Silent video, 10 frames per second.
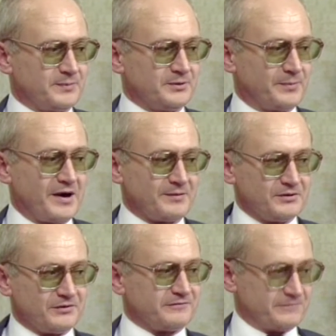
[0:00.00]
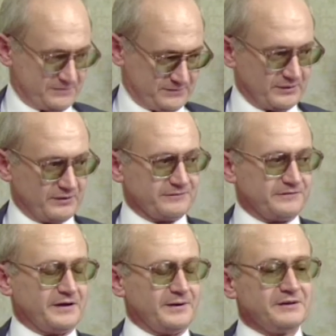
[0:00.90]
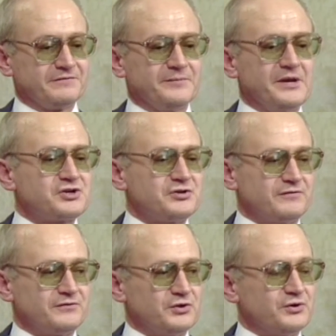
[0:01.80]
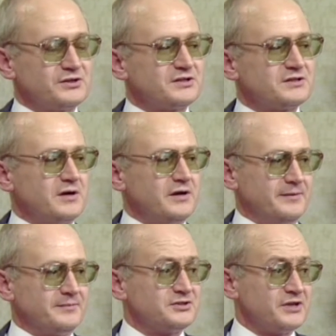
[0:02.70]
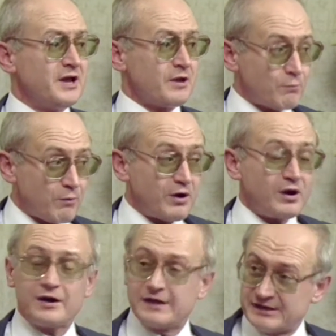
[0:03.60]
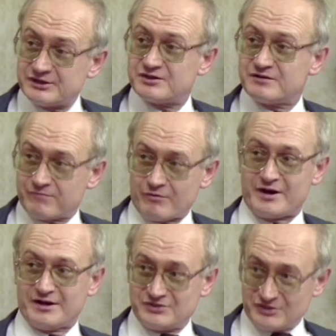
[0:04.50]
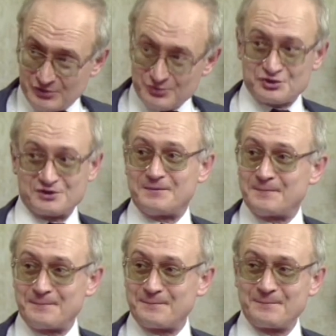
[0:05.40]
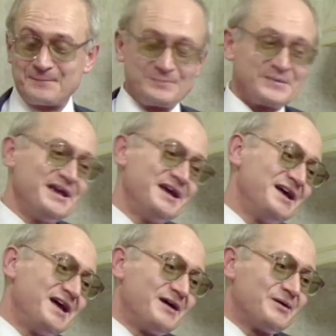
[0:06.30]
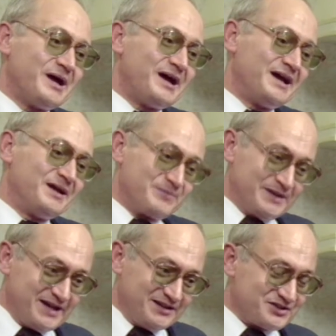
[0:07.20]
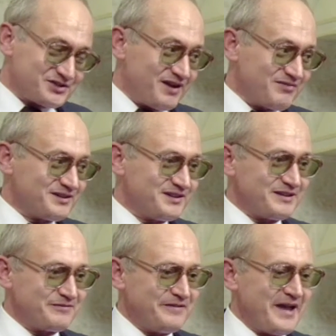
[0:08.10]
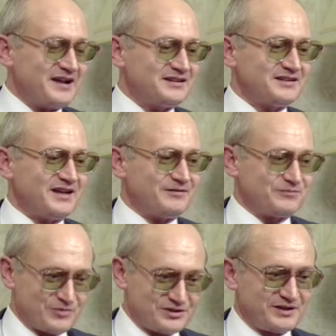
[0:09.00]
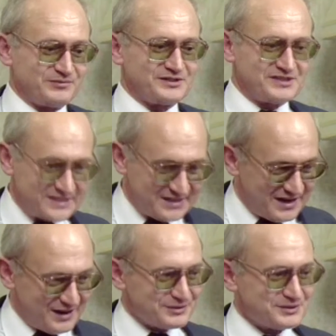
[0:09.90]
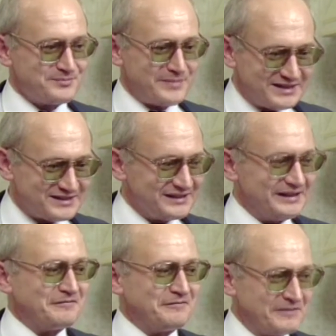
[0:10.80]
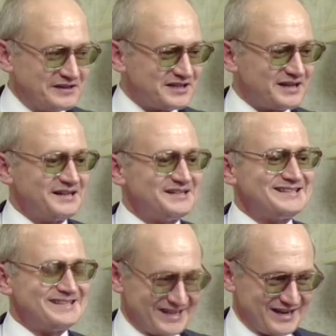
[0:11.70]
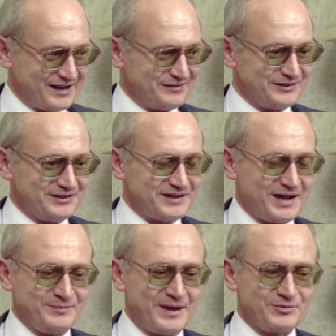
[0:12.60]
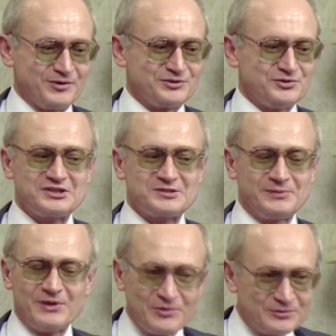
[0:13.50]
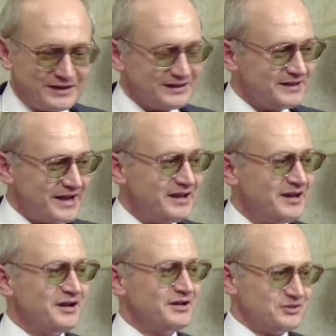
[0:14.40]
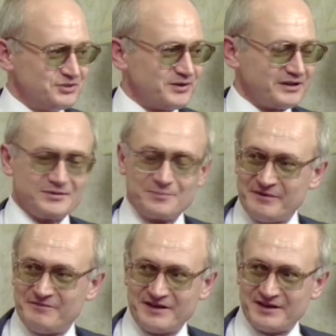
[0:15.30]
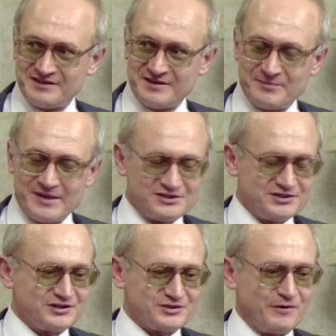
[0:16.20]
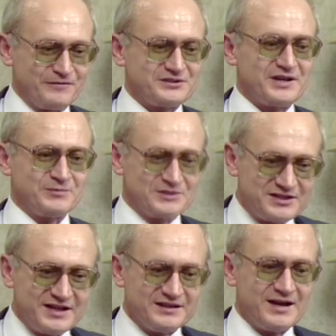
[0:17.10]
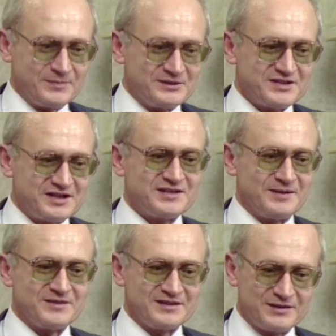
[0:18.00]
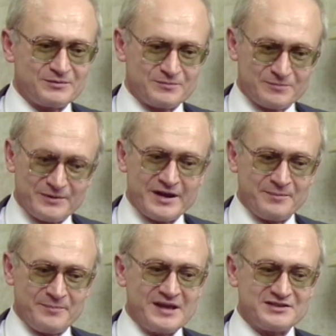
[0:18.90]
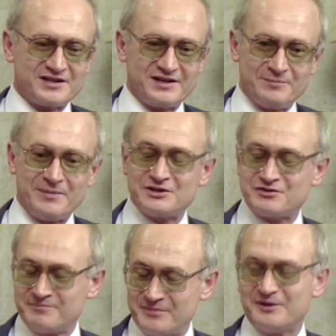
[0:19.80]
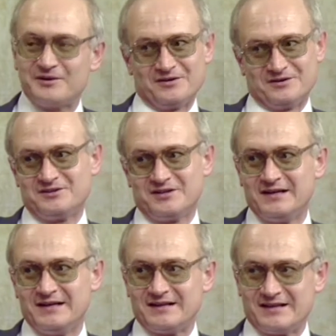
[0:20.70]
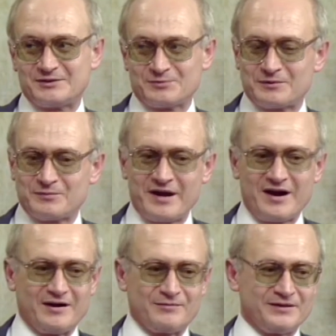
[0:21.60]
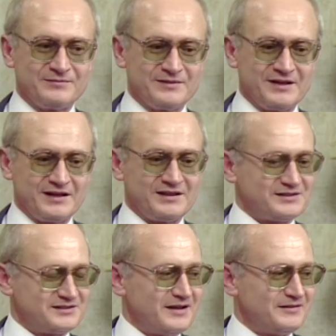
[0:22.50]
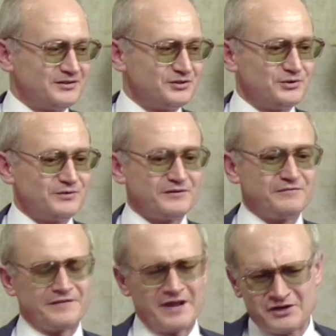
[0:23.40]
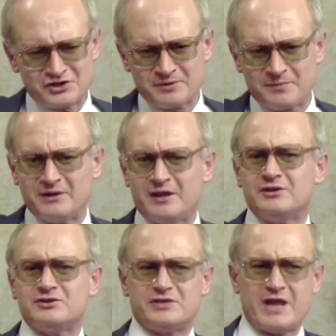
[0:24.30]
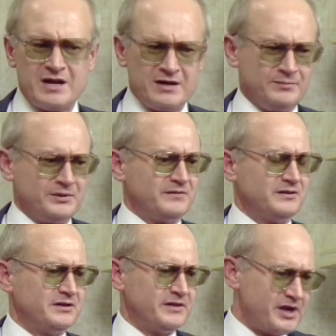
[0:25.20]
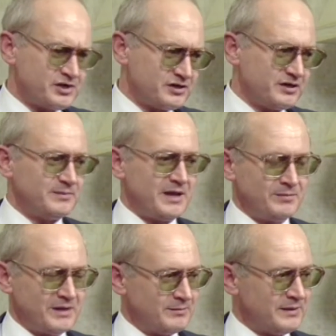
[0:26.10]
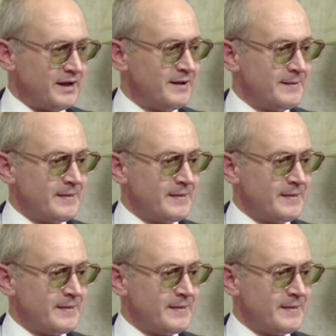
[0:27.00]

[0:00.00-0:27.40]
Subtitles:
Department of Information of the USSR Embassy, were listed for execution. And when I discovered that fact, of course I was sick. I was mentally and physically sick. I thought that I'm going to explode one day during the briefing at the ambassador's office. I would stand up and say something that we are basically a bunch of murderers. That's what we are. It has nothing to do with friendship and understanding between the nation and blah, blah, blah.